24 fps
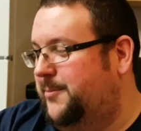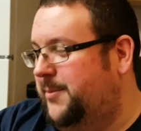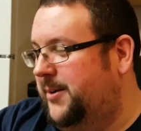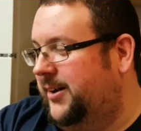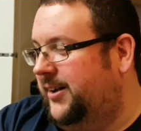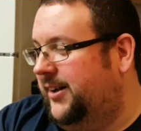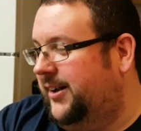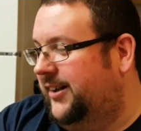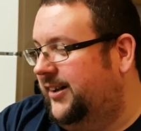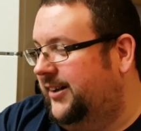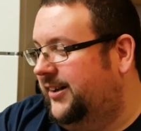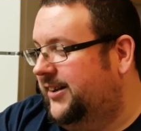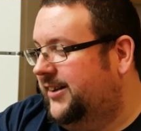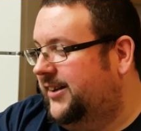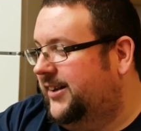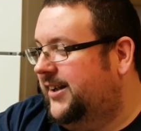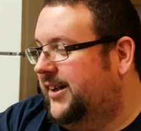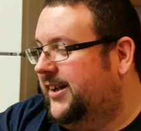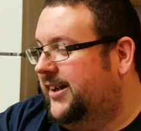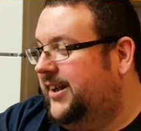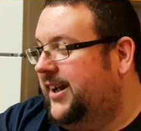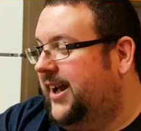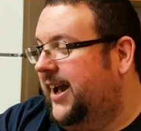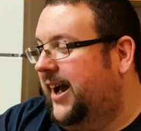But
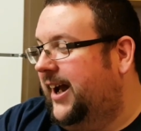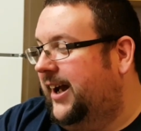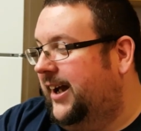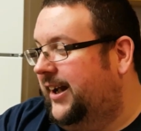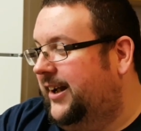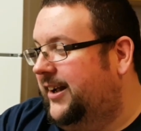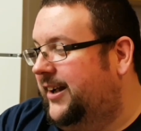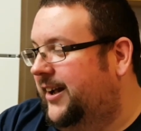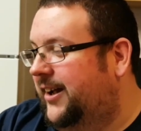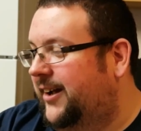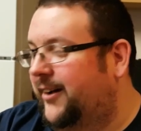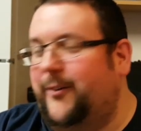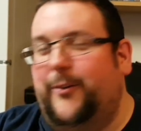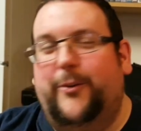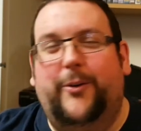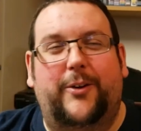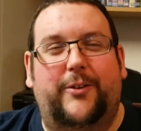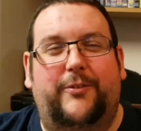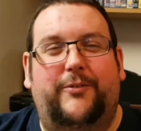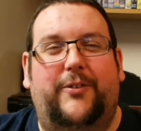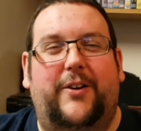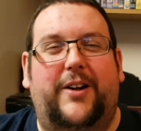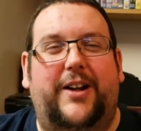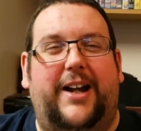yeah, and all
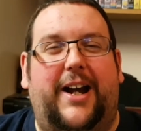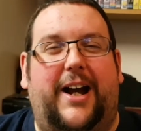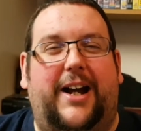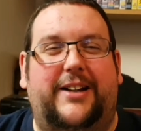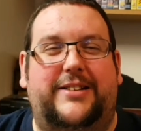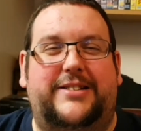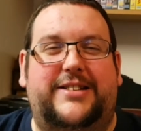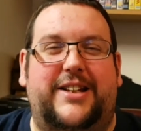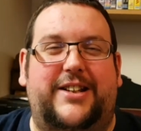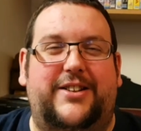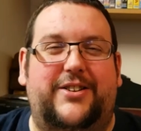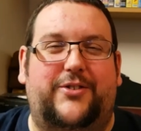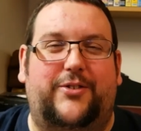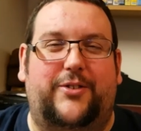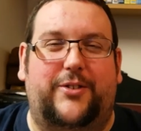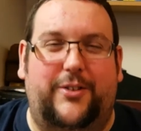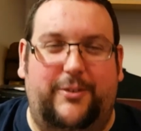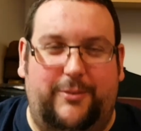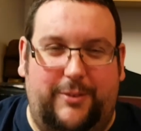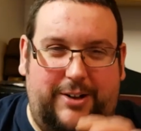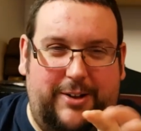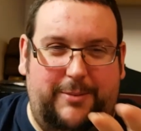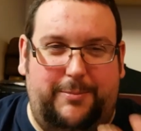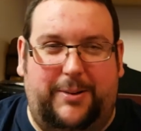the funny accents
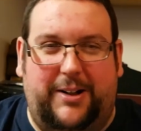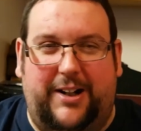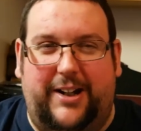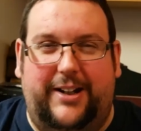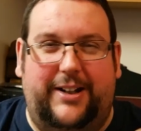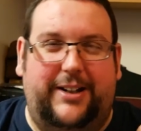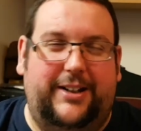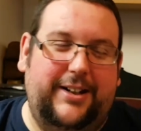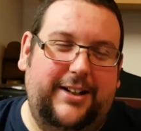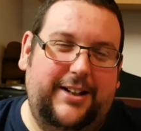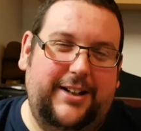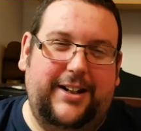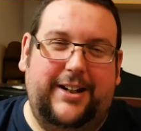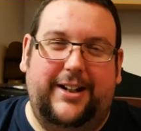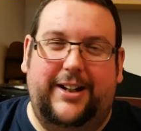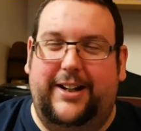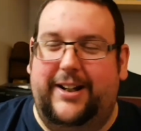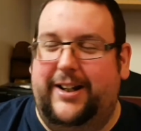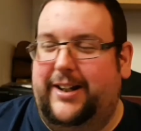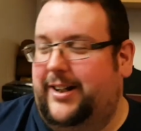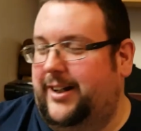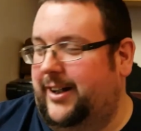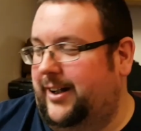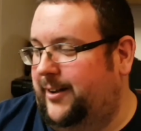from when you play
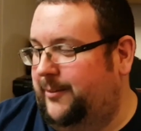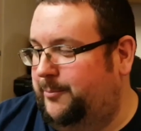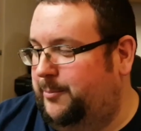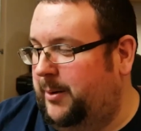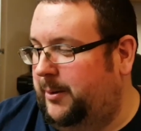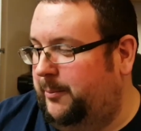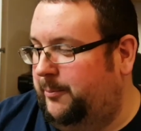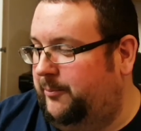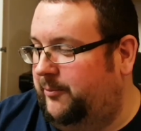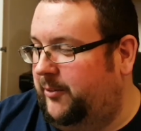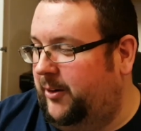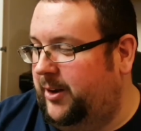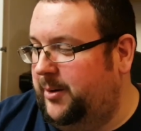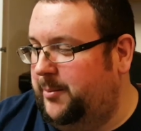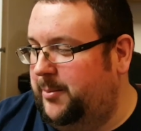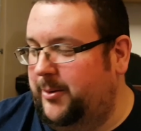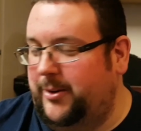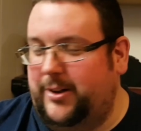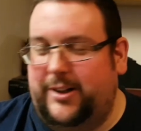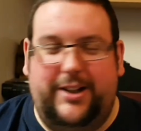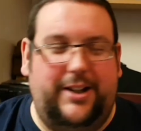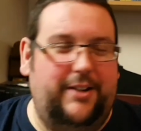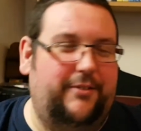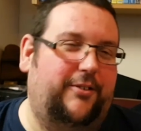
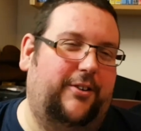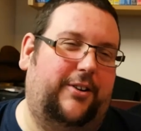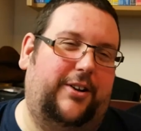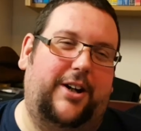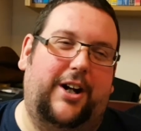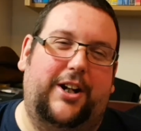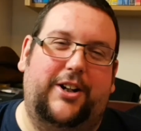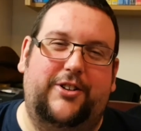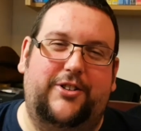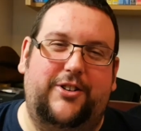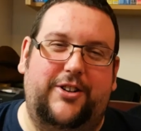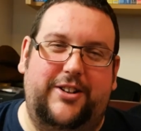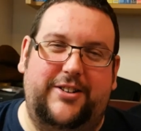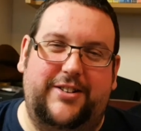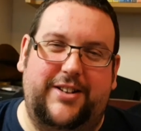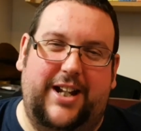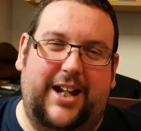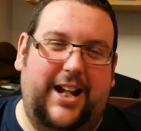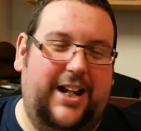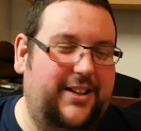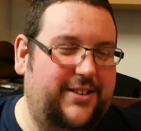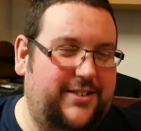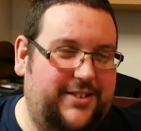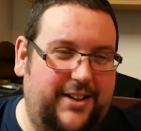volleyball in different countries
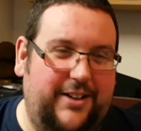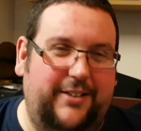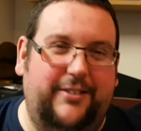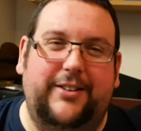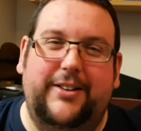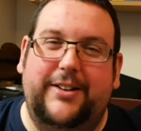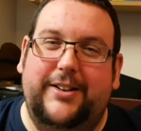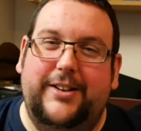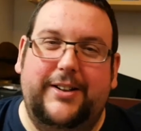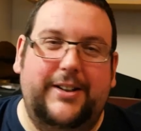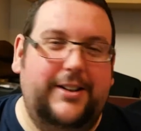and that. So